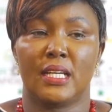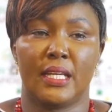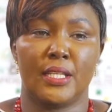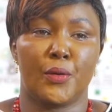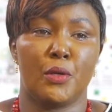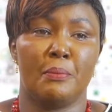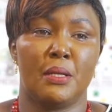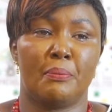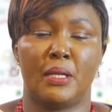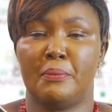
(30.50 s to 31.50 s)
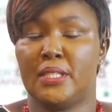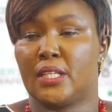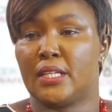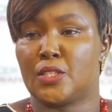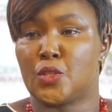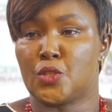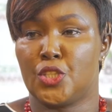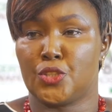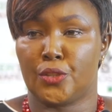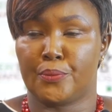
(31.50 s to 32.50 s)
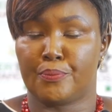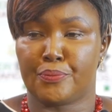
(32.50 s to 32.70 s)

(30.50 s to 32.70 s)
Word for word: Kenya Women Parliamentary Association.